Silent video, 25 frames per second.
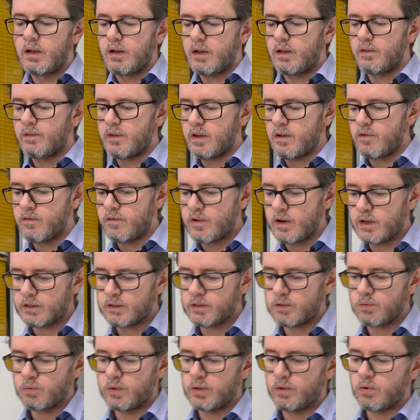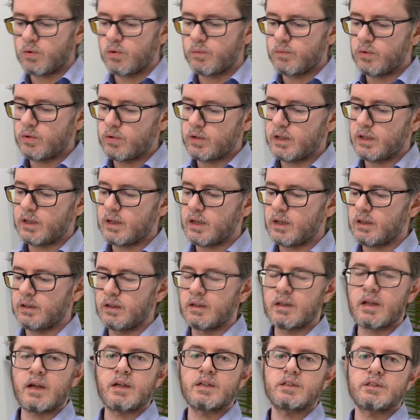and the inverter will communicate
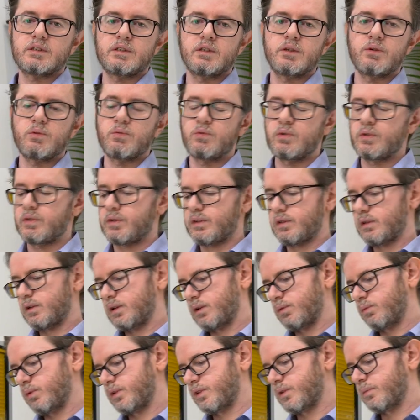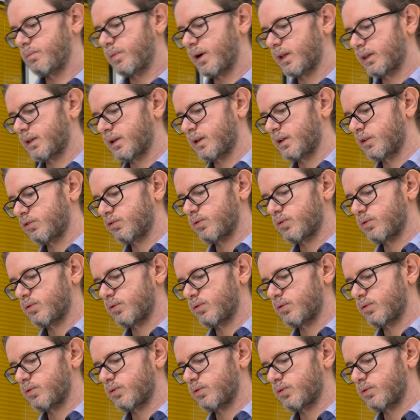nicely with, uh, with the battery.